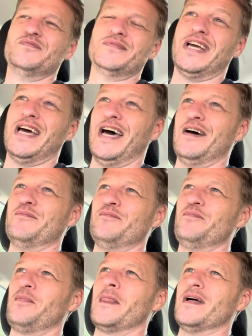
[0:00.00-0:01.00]
Yeah,
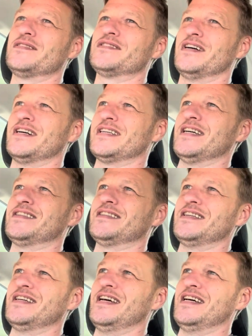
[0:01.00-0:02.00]
it's like,
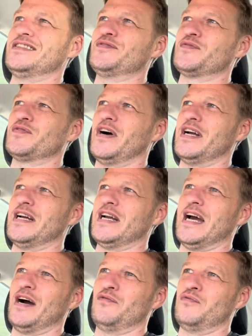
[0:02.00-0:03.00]
it's frightening
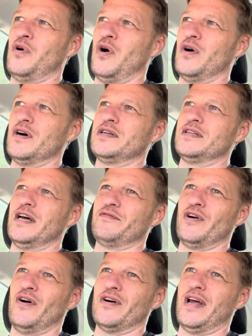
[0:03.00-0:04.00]
how wrong they've
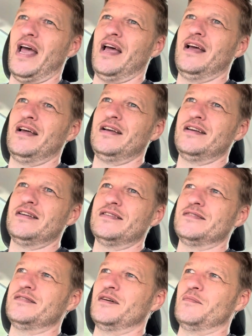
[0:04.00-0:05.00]
got it.
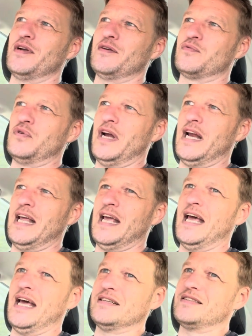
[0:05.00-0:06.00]
I mean, it really
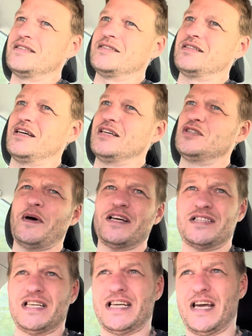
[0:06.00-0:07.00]
is. So,
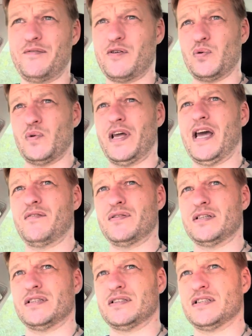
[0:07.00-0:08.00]
especially given all the
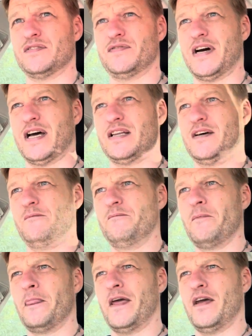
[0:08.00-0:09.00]
evidence and the fact that
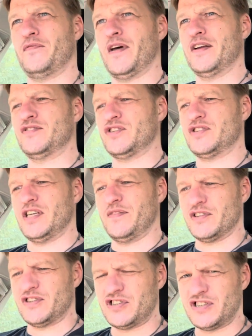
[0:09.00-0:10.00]
if they had just even
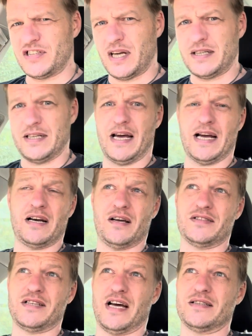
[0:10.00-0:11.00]
studied
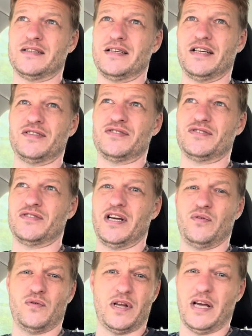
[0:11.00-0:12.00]
Anglo-Saxon history,
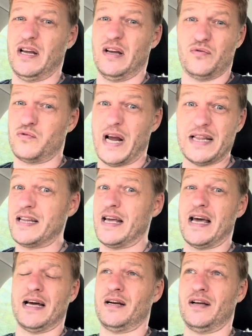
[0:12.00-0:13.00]
or they read the
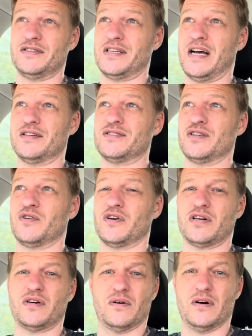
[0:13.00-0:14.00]
Anglo-Saxon
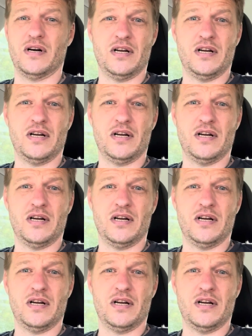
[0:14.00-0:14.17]
Chronicle,